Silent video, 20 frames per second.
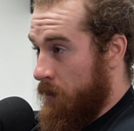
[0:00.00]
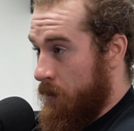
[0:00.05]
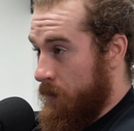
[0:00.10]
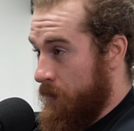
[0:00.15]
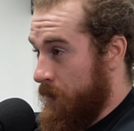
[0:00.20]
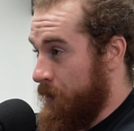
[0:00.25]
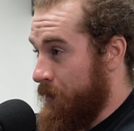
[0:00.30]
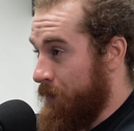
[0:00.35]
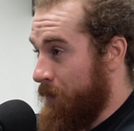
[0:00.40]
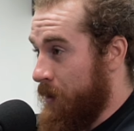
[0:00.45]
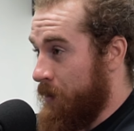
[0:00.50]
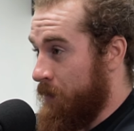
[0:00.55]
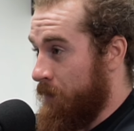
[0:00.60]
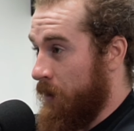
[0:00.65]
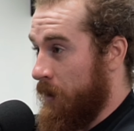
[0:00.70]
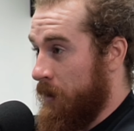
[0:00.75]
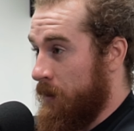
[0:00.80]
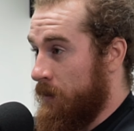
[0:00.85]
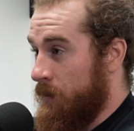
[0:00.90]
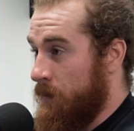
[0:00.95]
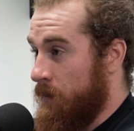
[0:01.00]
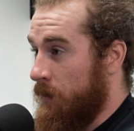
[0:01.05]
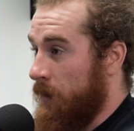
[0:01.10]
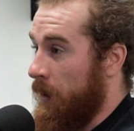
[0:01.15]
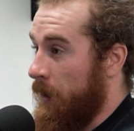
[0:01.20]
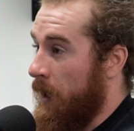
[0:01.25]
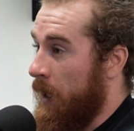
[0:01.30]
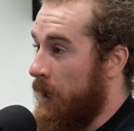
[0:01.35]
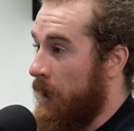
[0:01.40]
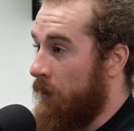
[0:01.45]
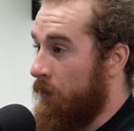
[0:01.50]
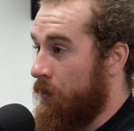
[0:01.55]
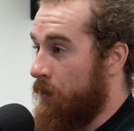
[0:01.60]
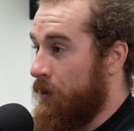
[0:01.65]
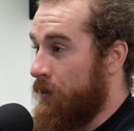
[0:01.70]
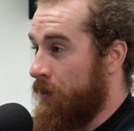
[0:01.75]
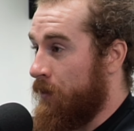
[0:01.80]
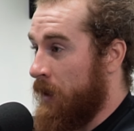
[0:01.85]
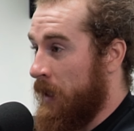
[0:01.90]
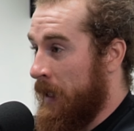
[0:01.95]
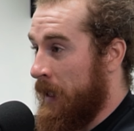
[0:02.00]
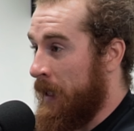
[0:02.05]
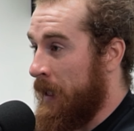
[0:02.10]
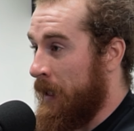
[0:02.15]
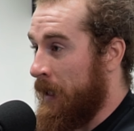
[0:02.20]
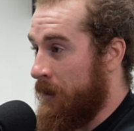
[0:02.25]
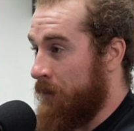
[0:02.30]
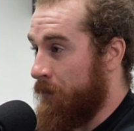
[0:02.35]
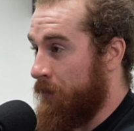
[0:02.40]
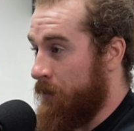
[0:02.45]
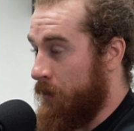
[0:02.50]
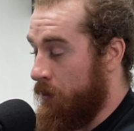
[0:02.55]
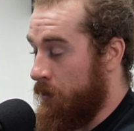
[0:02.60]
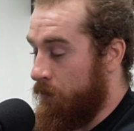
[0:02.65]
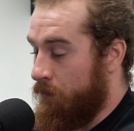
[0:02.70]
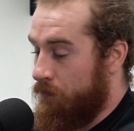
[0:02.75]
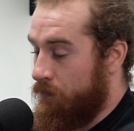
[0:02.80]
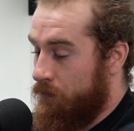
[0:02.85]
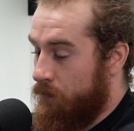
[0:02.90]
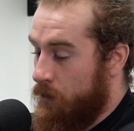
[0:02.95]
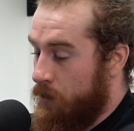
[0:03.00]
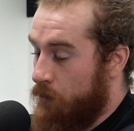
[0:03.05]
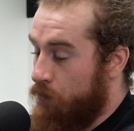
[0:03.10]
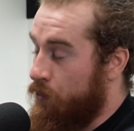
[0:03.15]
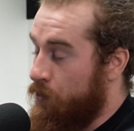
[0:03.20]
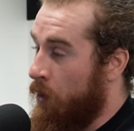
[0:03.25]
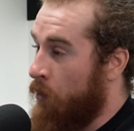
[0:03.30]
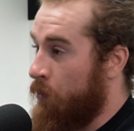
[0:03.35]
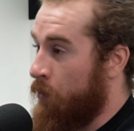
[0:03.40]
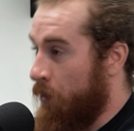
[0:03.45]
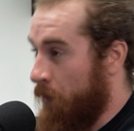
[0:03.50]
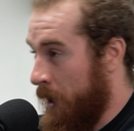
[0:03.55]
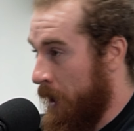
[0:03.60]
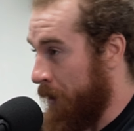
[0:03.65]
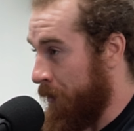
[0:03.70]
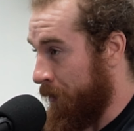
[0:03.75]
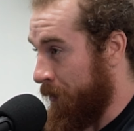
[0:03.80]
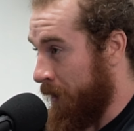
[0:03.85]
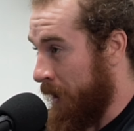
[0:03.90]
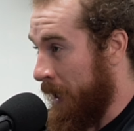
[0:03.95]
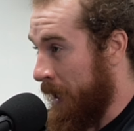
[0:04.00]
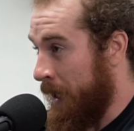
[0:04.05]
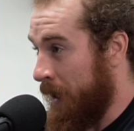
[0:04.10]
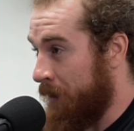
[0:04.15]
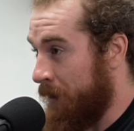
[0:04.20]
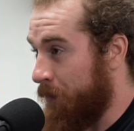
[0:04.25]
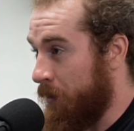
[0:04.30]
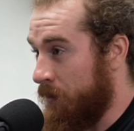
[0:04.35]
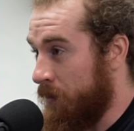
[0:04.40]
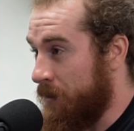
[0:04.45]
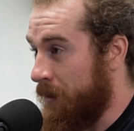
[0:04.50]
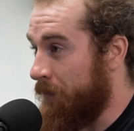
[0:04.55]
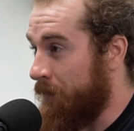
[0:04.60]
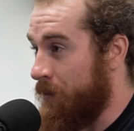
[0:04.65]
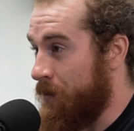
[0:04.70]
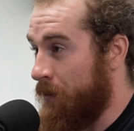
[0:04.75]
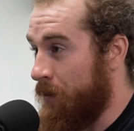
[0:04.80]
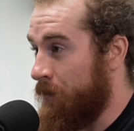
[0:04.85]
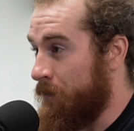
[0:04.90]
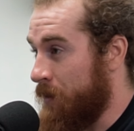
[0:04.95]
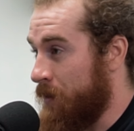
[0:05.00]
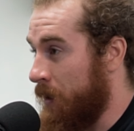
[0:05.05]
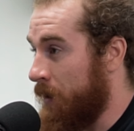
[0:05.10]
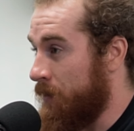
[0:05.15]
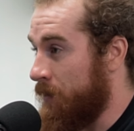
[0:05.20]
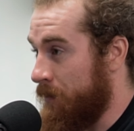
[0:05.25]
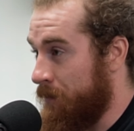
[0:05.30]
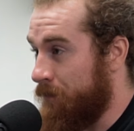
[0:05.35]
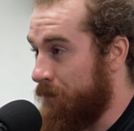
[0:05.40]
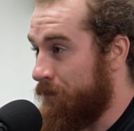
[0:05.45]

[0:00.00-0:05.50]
a situation like this, like how are you going to act? But you don't know how you're going to act because every circumstance